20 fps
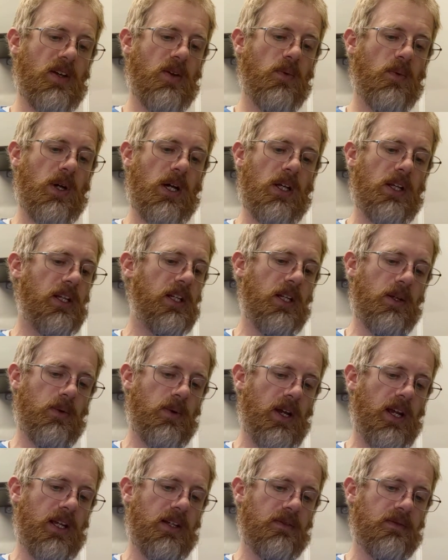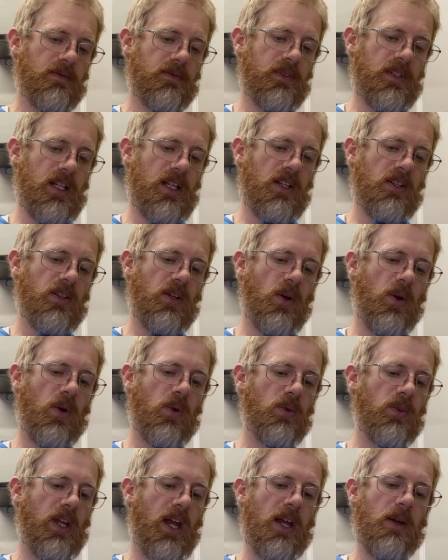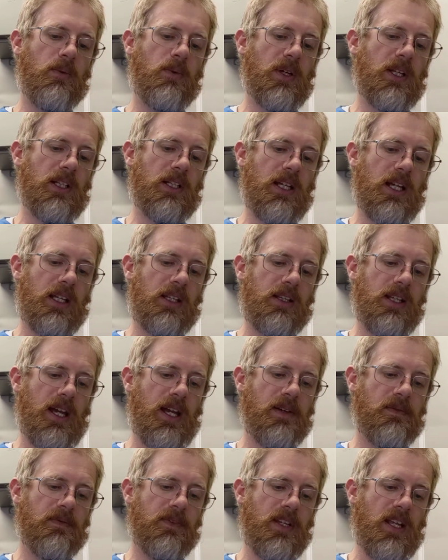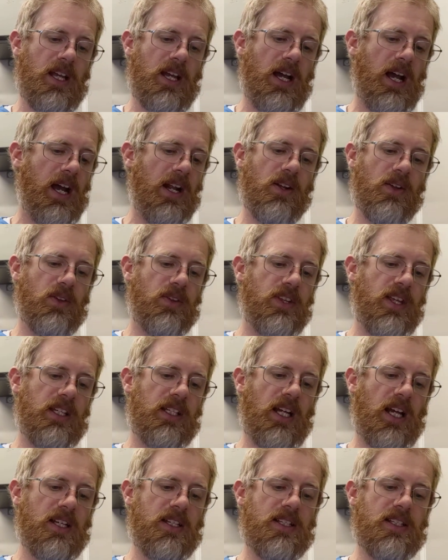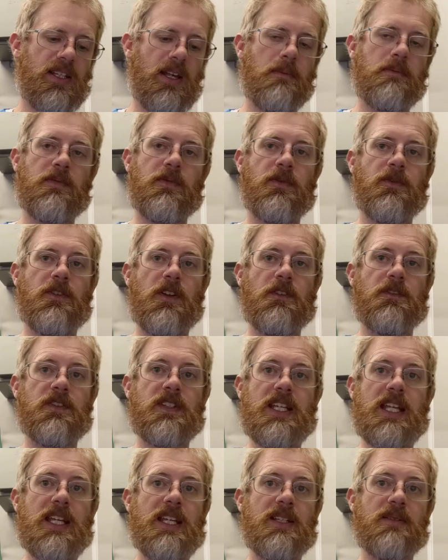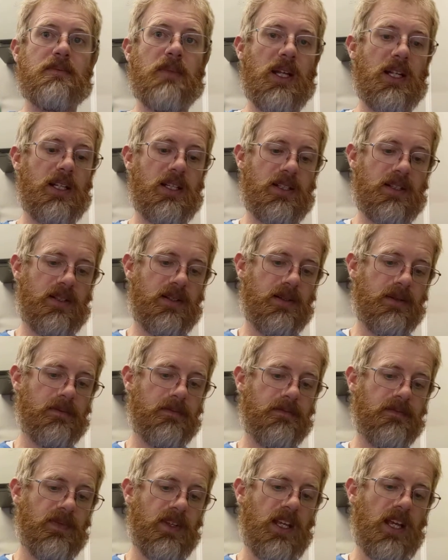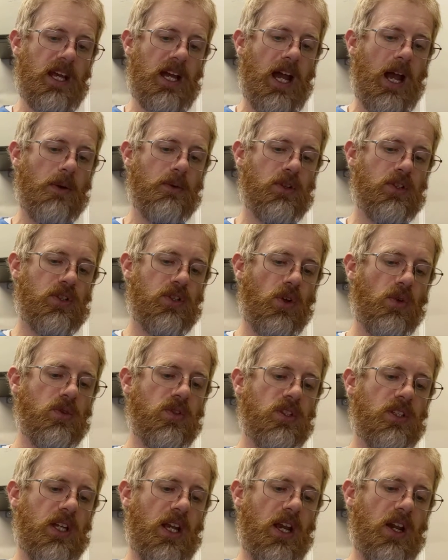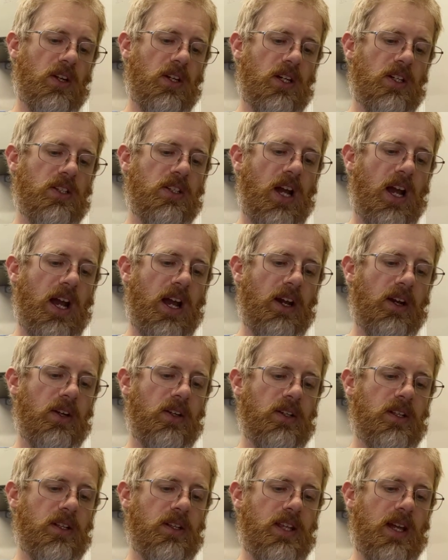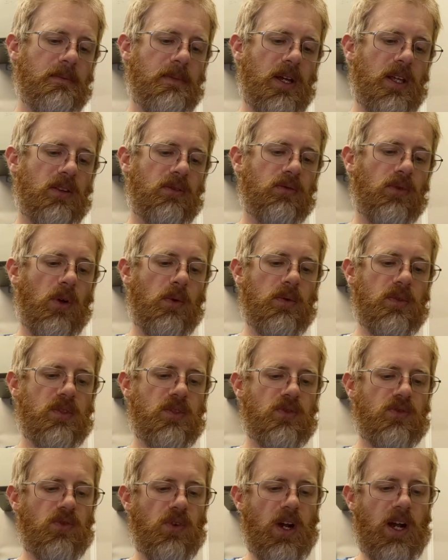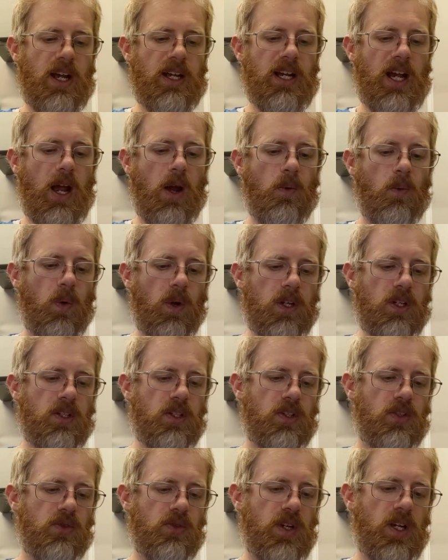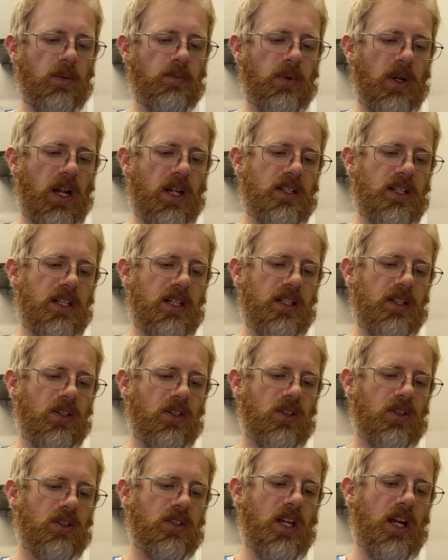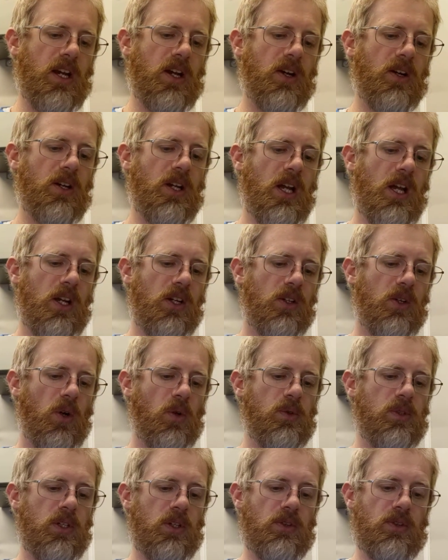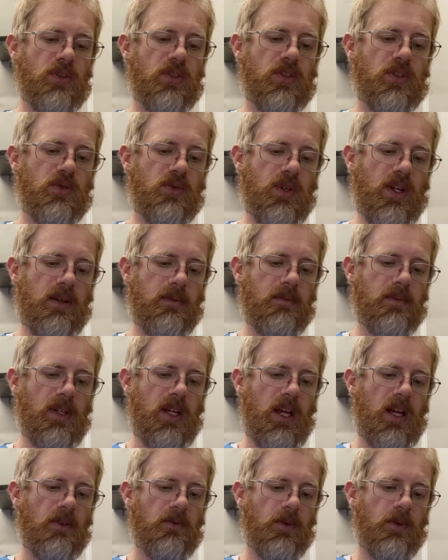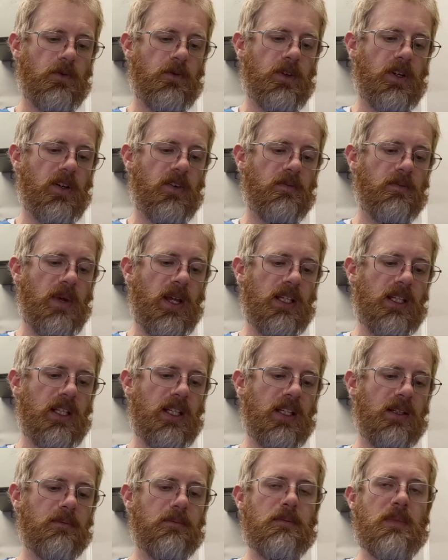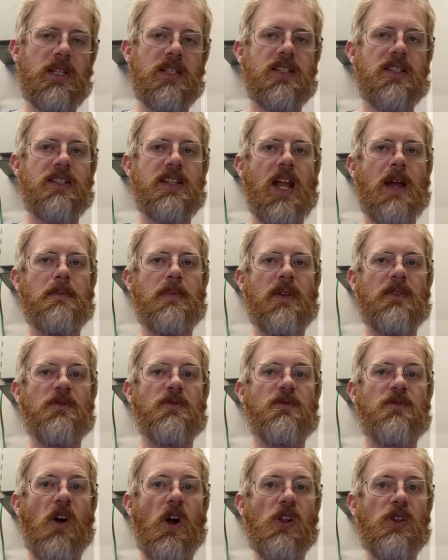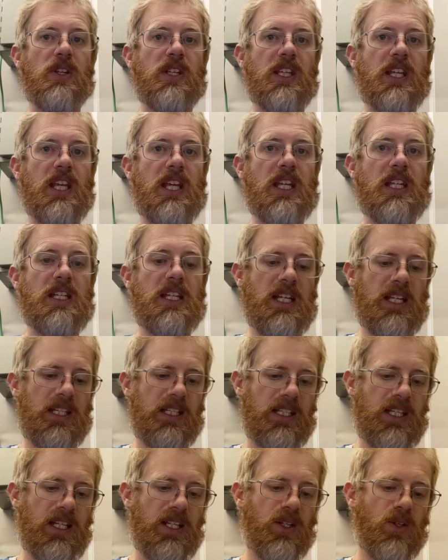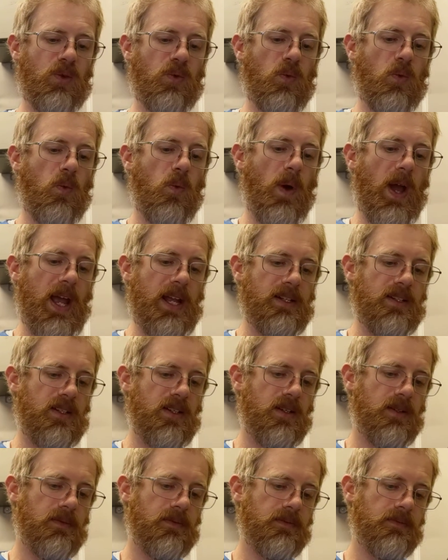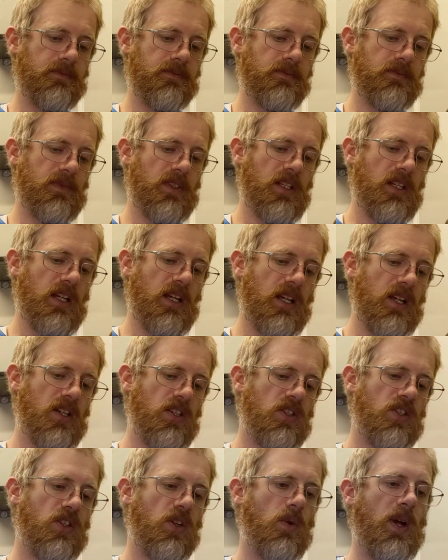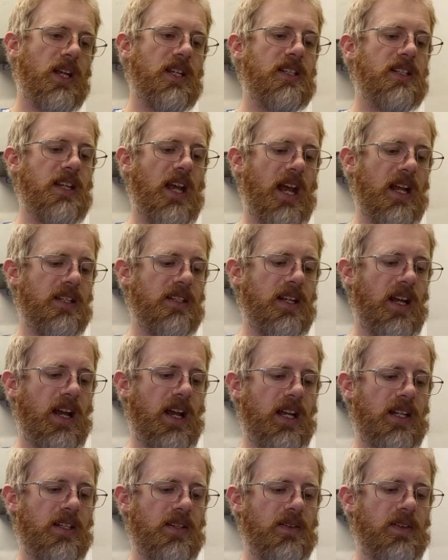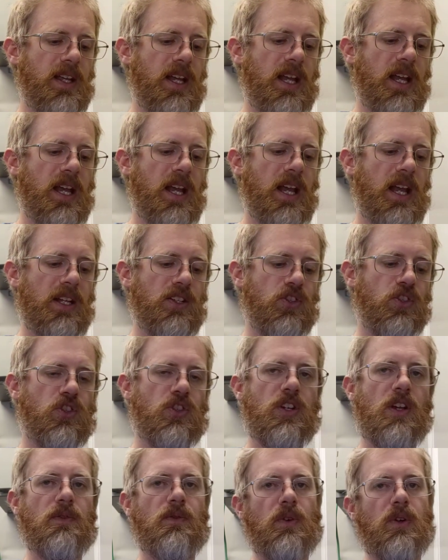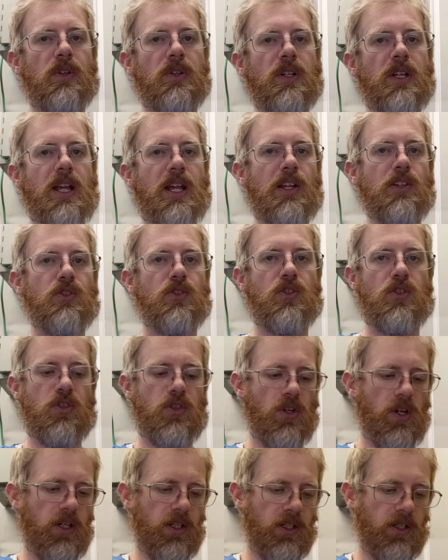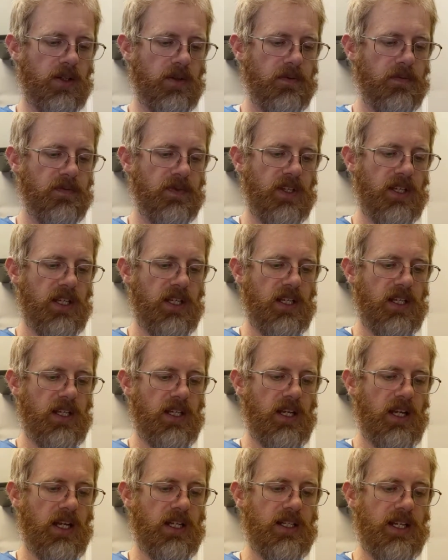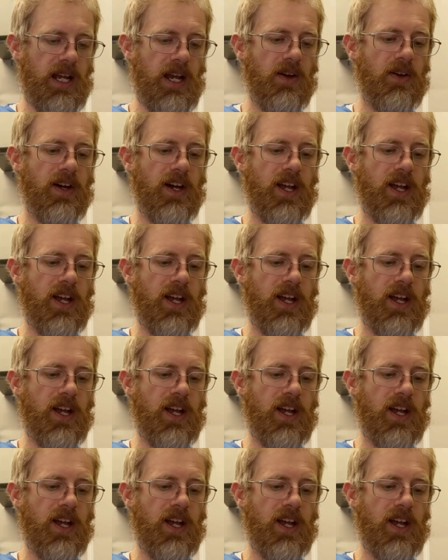Well, anyway, the whole night went like that. I don't think I slept 15 minutes. I was so scared and tired that my throat was dry. I wanted to drink, but I didn't dare go near the stream for fear of making a misstep and falling in and getting wet. So I sat tight and shivered and shook. And now